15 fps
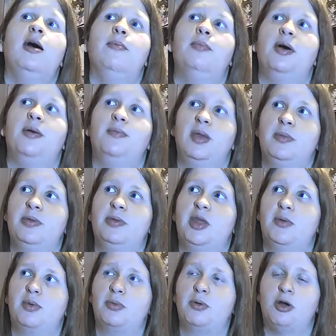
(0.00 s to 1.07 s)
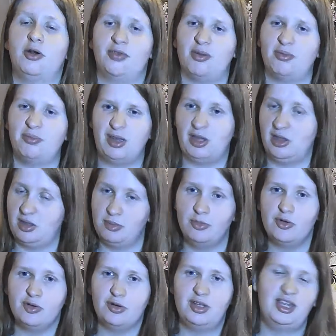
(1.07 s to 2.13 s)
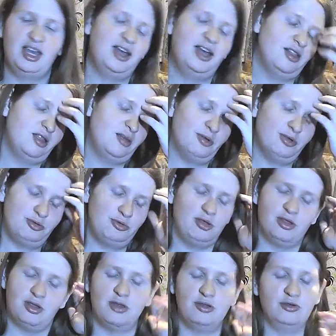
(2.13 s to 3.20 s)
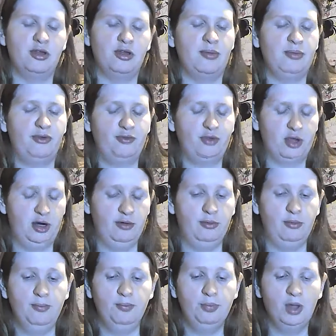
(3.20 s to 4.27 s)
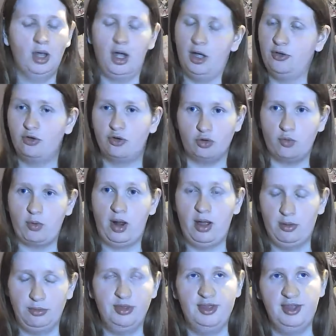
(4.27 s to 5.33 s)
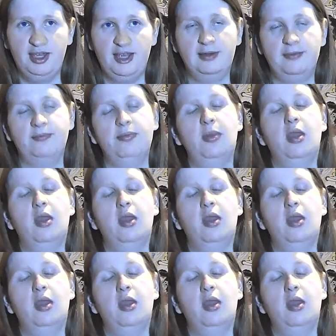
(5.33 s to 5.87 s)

but maybe they were part of something similar to that, some other type of, you know, underground thing.